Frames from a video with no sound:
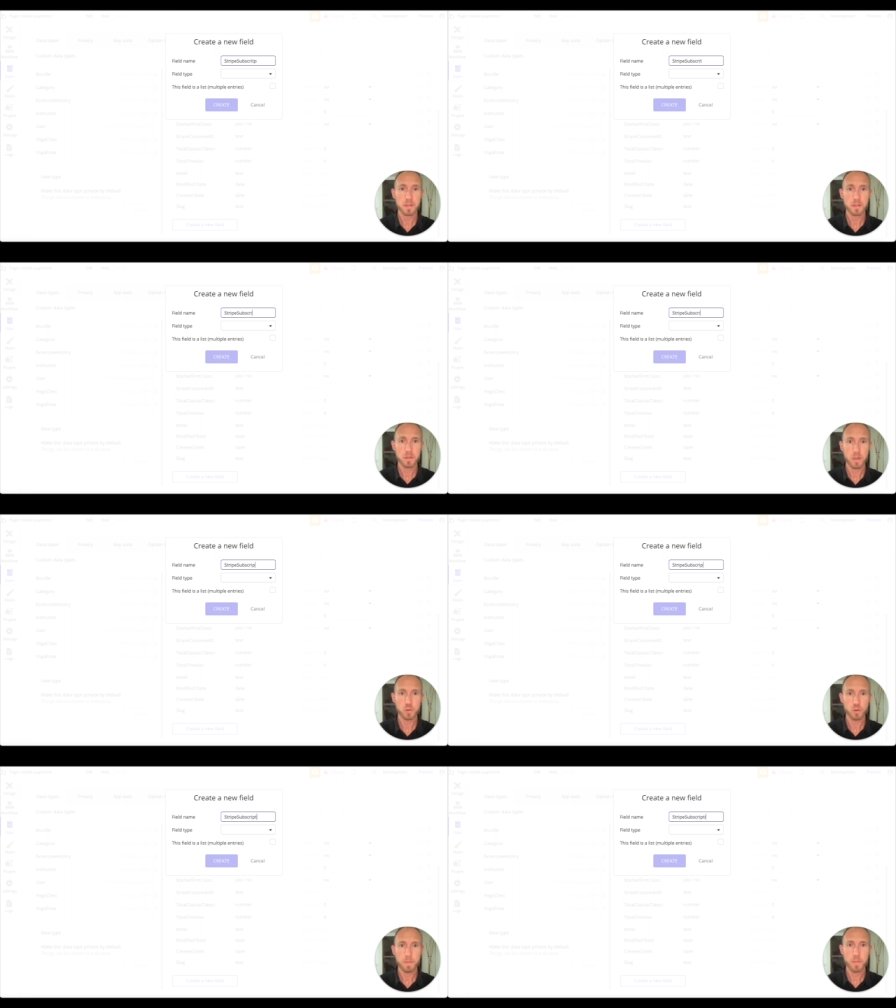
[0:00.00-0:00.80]

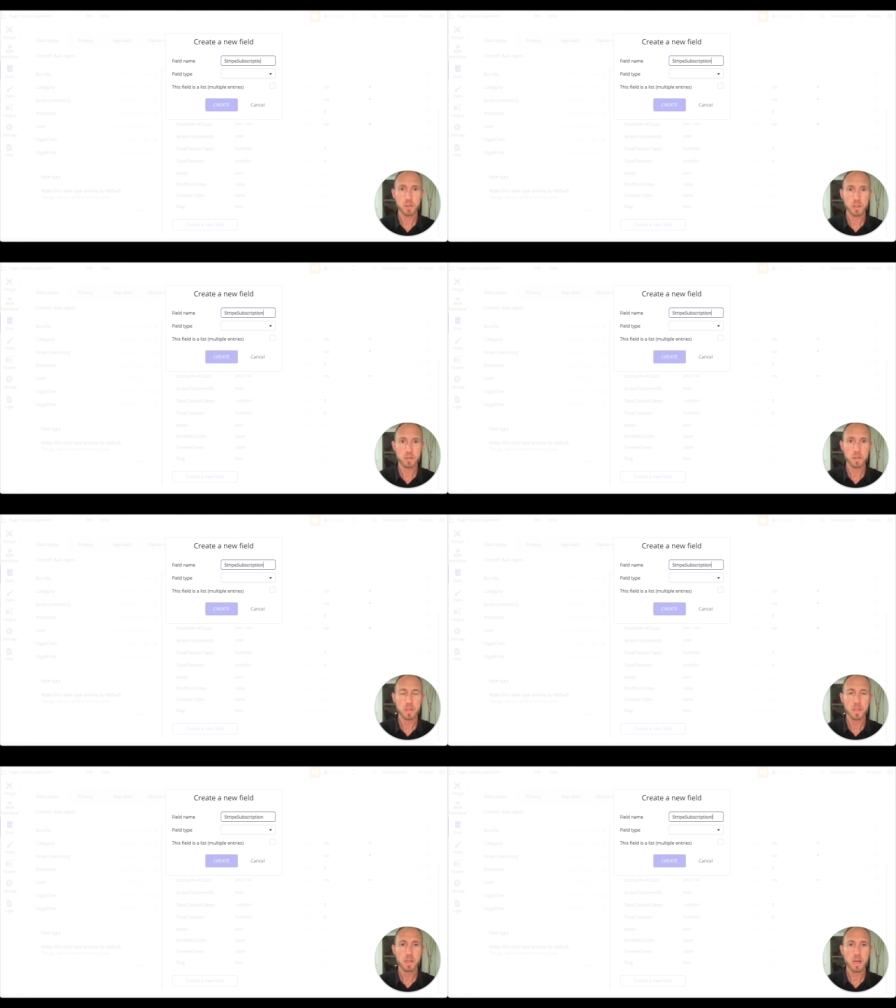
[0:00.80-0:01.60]
subscription
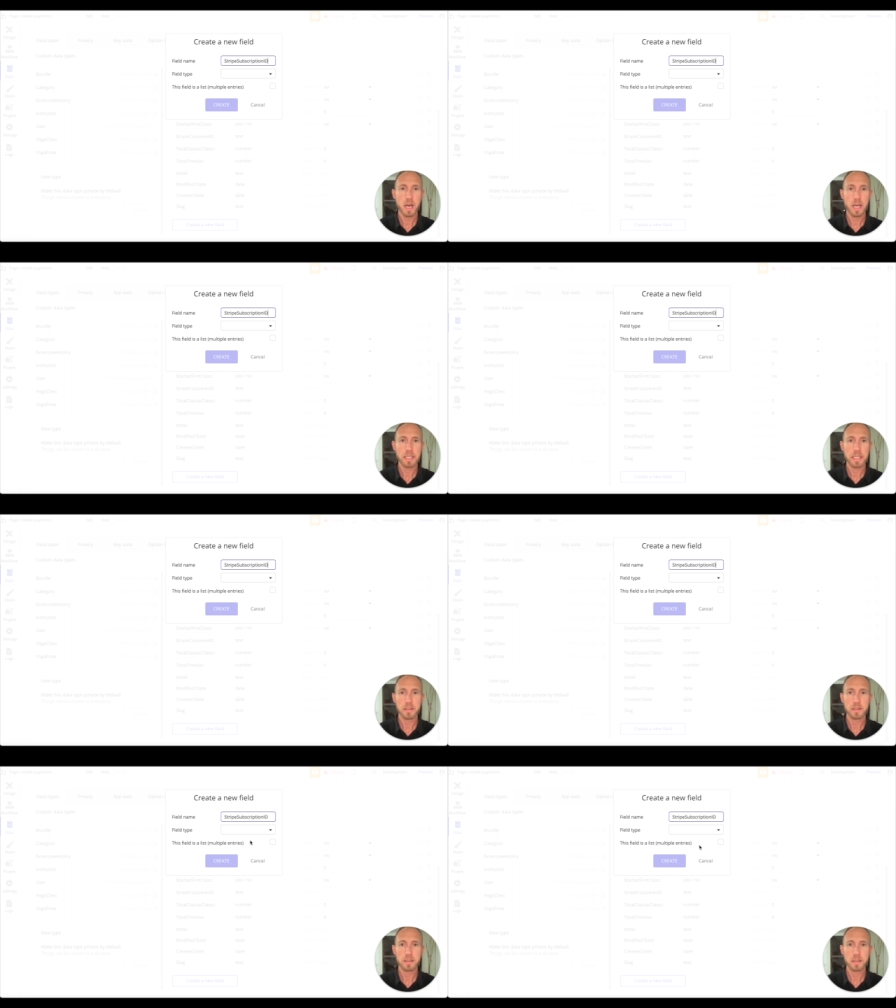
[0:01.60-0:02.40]
ID
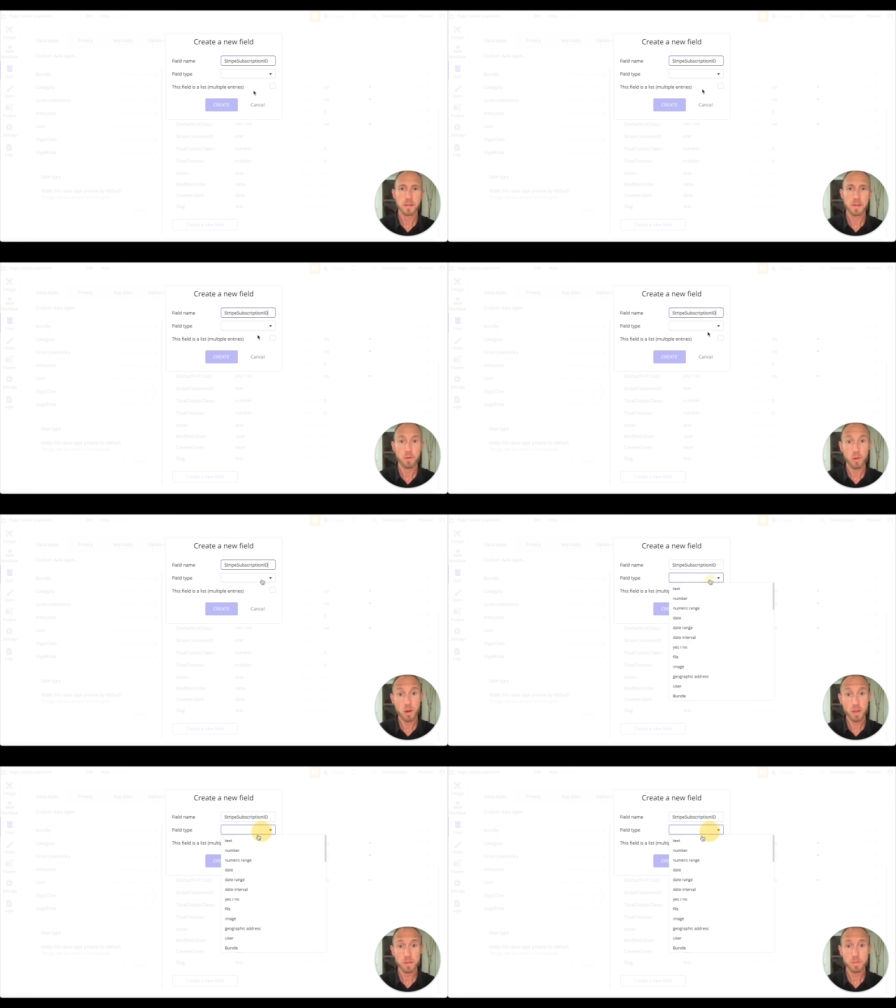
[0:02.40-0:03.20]
that will
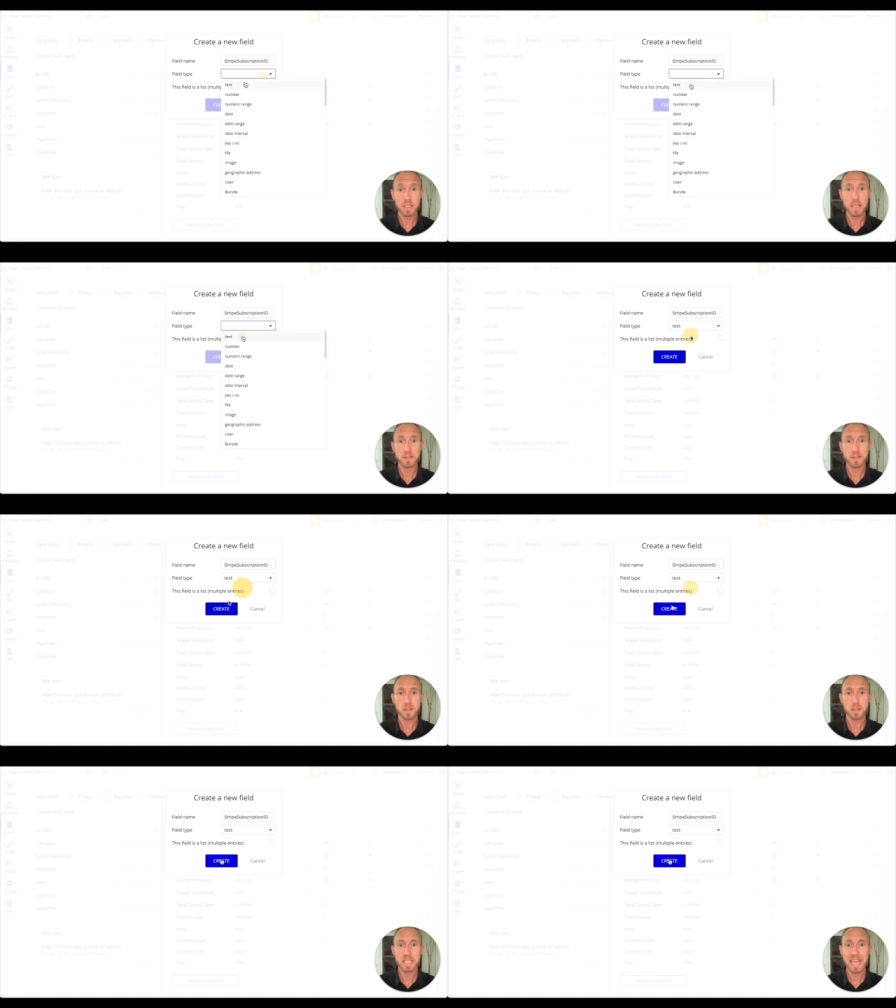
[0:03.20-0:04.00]
also be attached
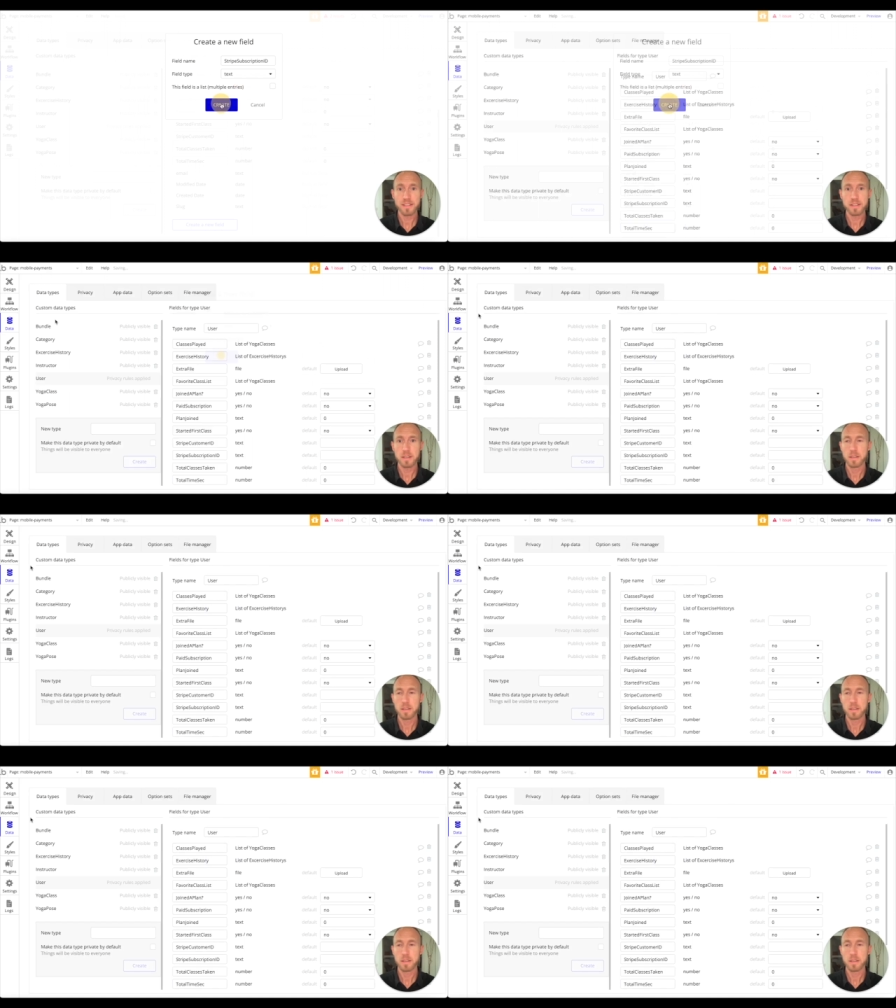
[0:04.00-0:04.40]
text